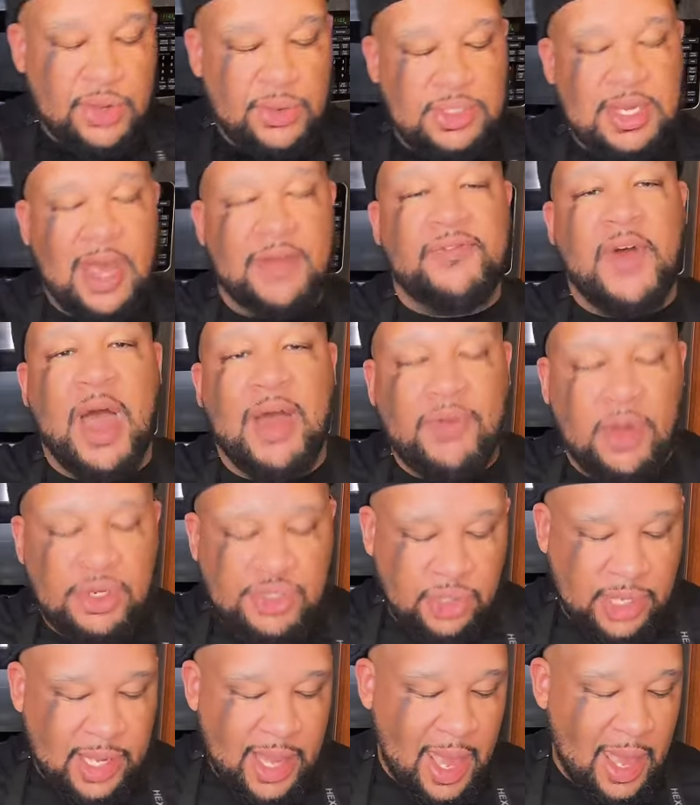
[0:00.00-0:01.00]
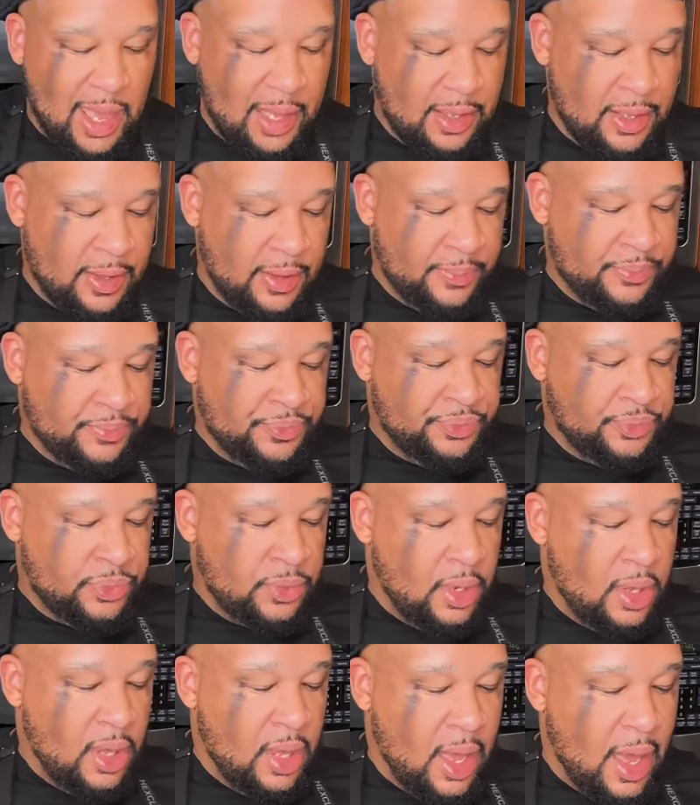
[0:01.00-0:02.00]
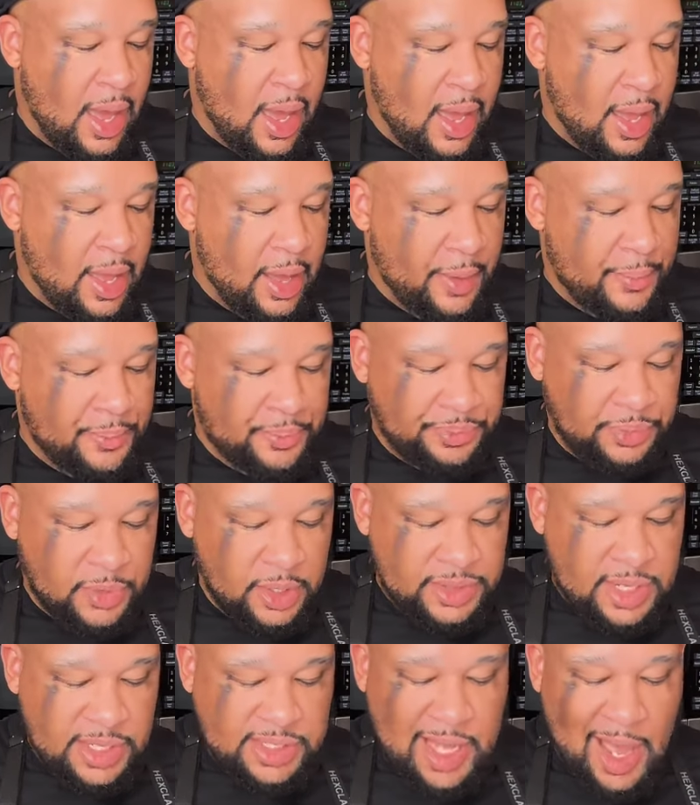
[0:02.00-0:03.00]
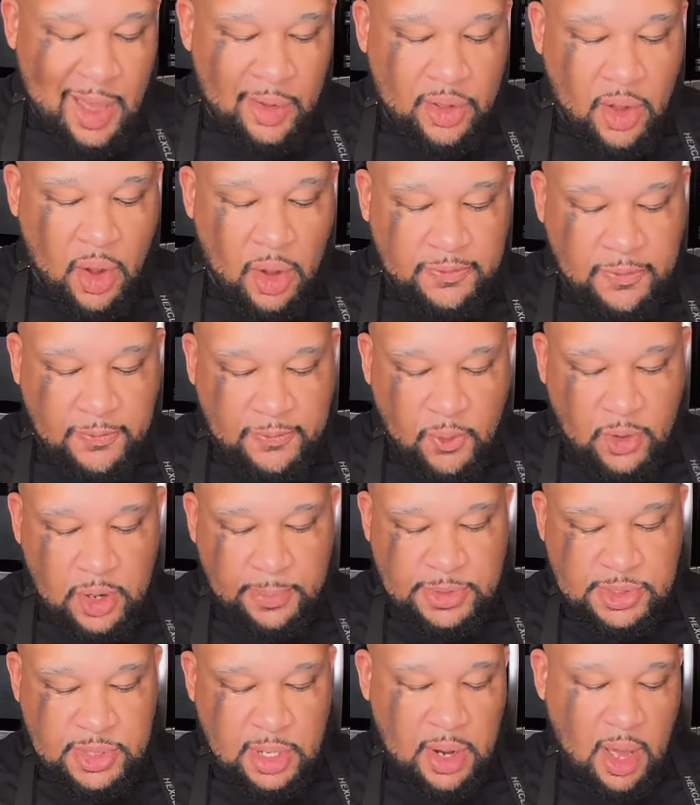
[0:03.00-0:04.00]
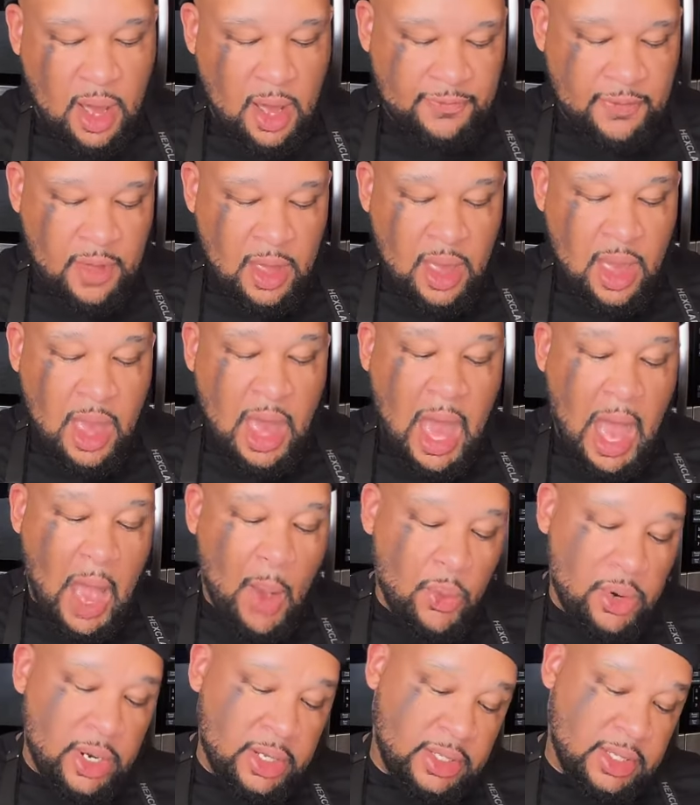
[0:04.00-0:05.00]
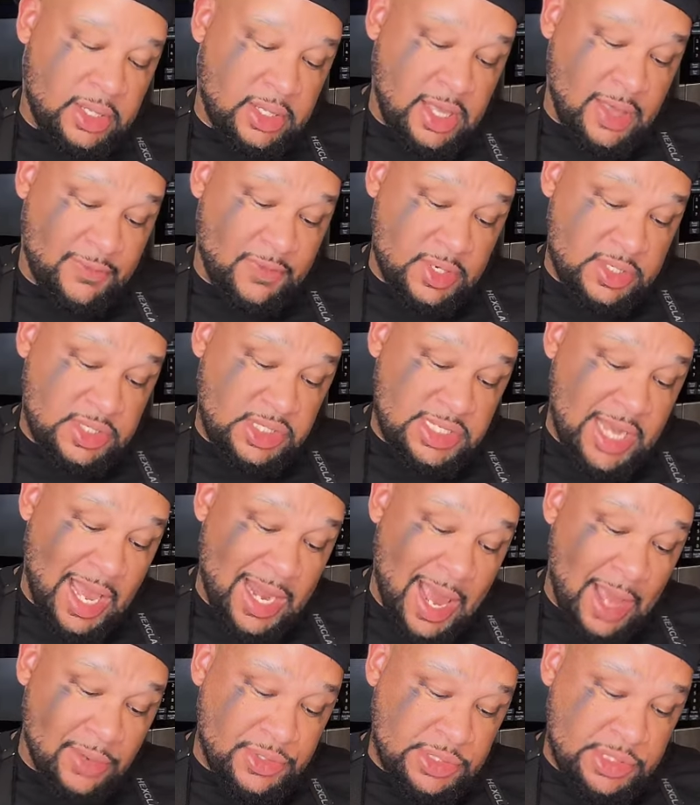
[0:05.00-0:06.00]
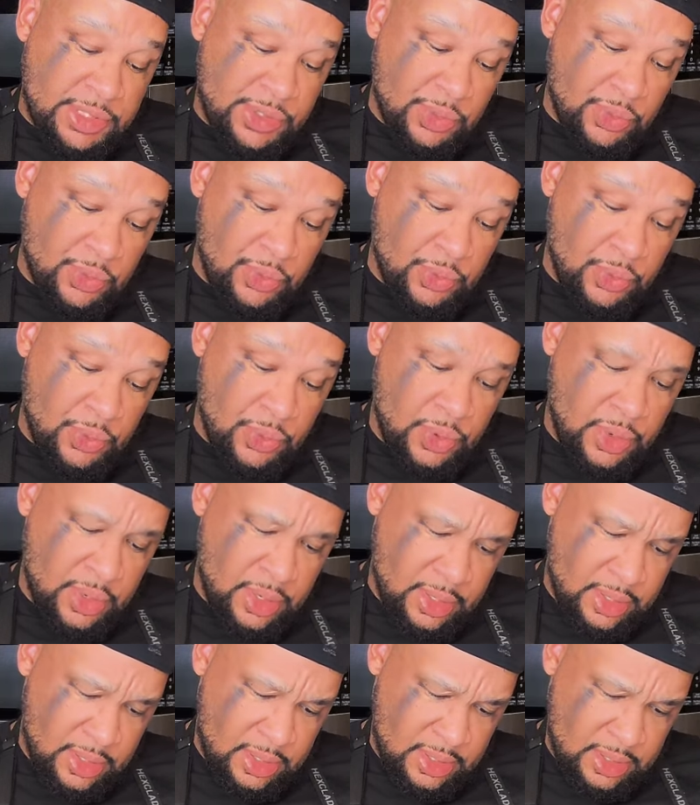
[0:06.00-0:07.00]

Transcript: And you use that 500K um, discount code for 40% off. I want to give a shout out to,